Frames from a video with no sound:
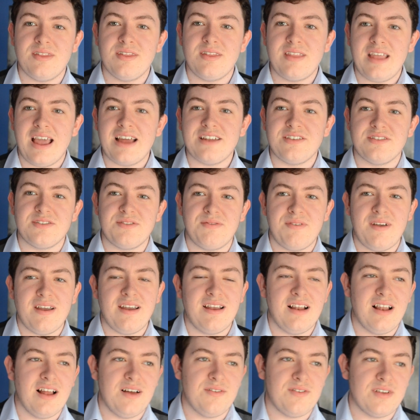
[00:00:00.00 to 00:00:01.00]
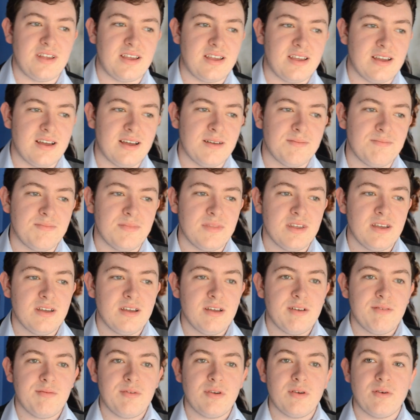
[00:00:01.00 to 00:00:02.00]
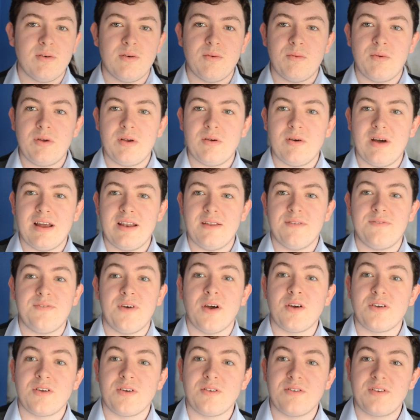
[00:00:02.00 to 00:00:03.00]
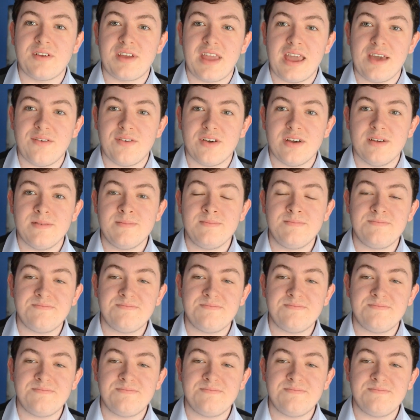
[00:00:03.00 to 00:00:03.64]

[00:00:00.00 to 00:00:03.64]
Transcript: The actors are very lovely. and we all, we all had a photo together.